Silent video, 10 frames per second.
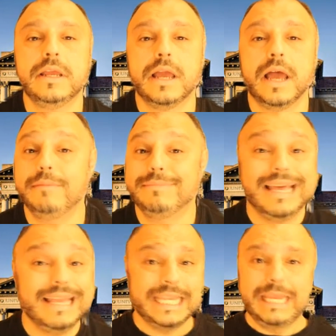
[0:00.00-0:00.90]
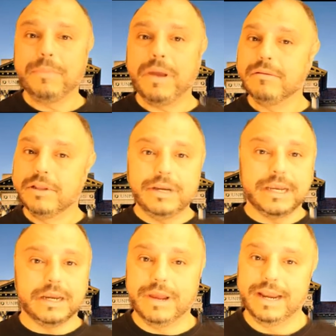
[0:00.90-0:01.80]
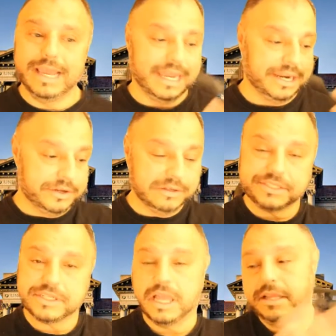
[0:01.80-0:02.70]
I've got to keep on learning, right? I got a good solid